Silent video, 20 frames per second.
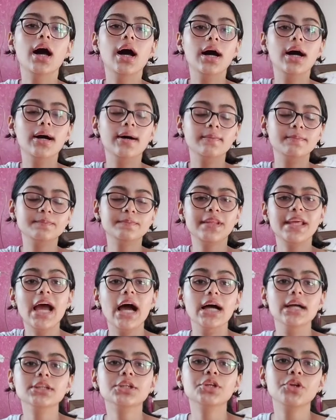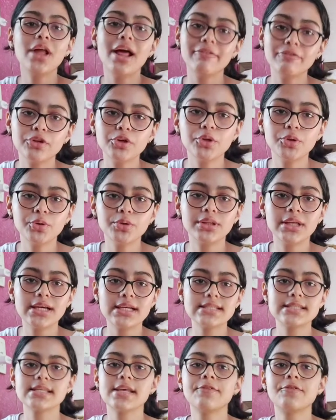yeah, you don't have to do
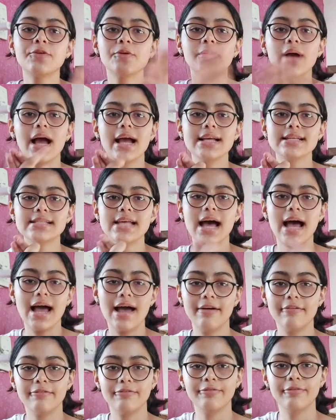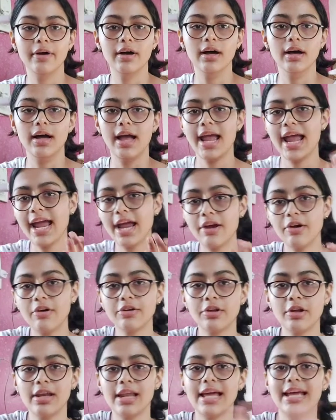this if you guys have hair
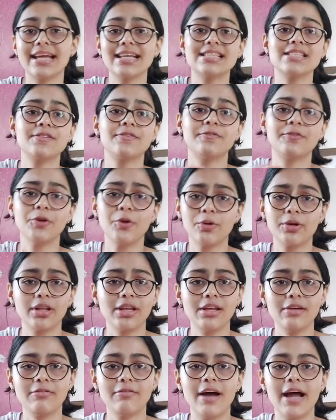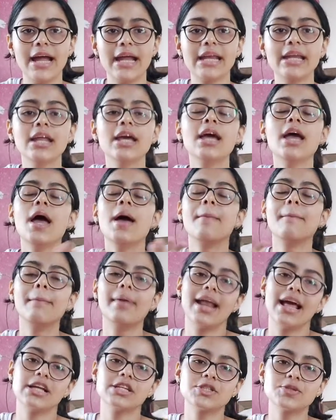on your leg, it's totally fine.
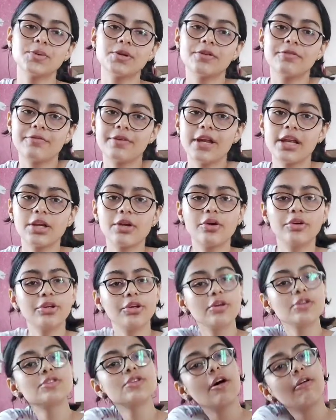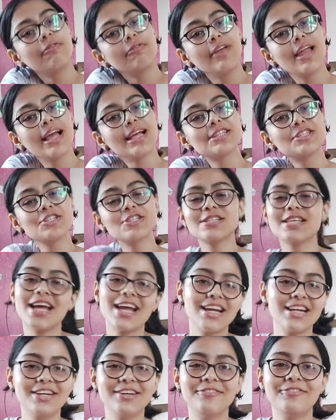but I just want to feel good, you know, soft leg just
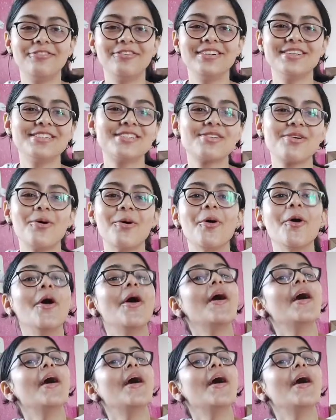hit different. So